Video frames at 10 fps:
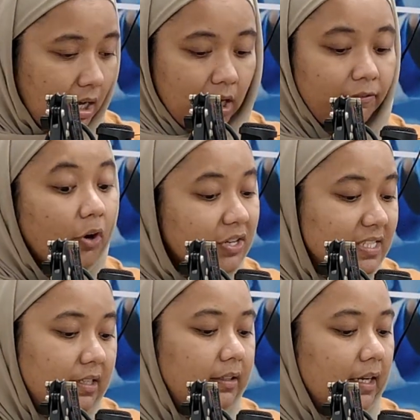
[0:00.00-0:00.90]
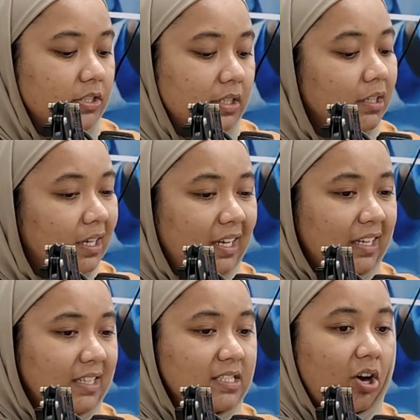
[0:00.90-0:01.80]
fluorescent detection
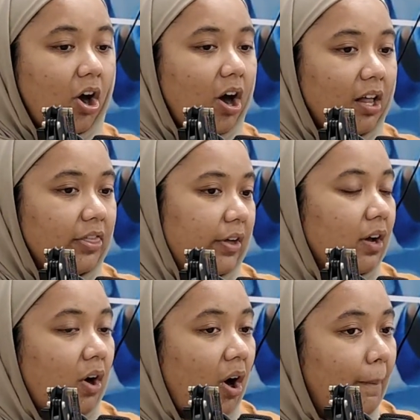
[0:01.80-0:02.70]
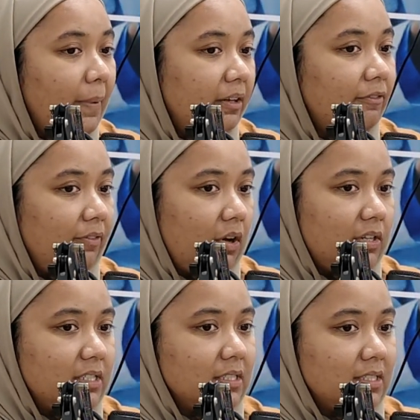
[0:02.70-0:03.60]
is all the common
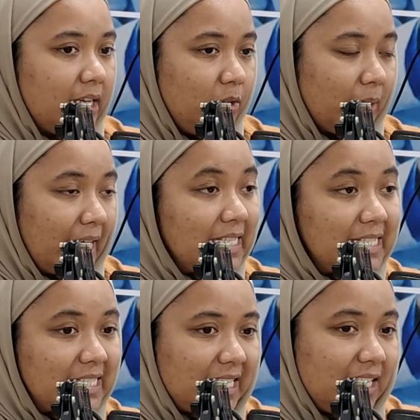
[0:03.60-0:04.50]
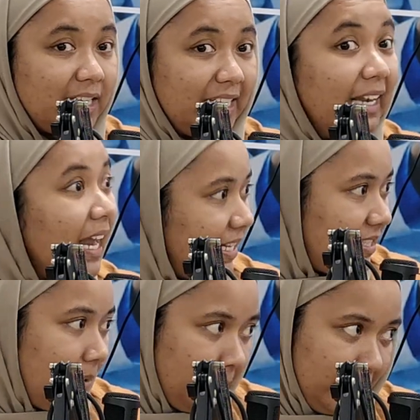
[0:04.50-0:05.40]
fluorescence that you can see in
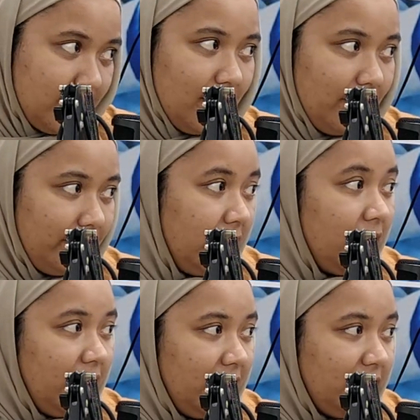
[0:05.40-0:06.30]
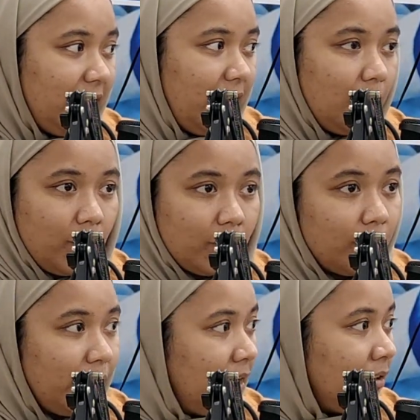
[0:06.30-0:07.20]
lightsaber itself. Yellow,
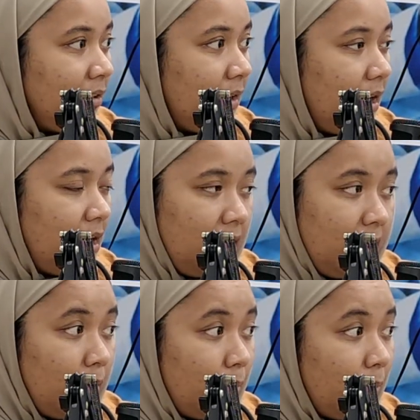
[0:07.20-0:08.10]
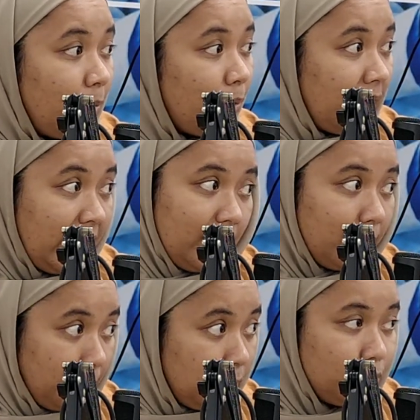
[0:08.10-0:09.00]
green,
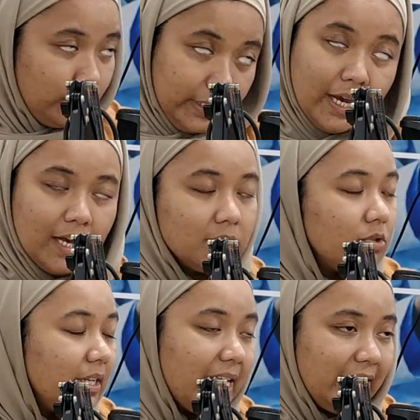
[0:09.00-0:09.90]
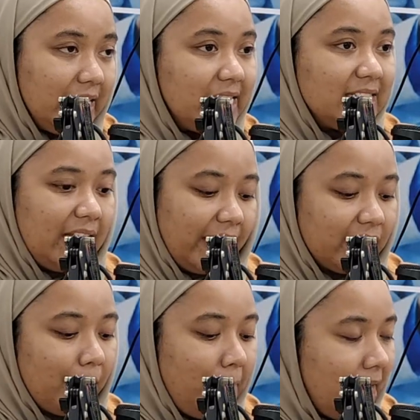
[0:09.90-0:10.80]
red. Yeah, so that is like the
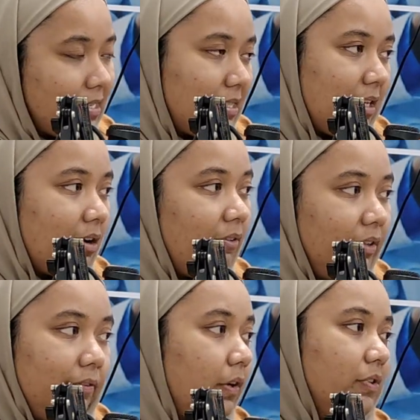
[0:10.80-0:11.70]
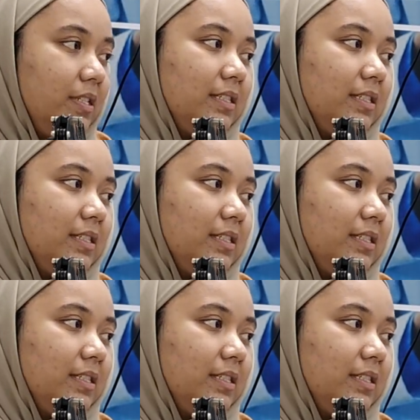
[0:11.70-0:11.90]
basic of the fluorescence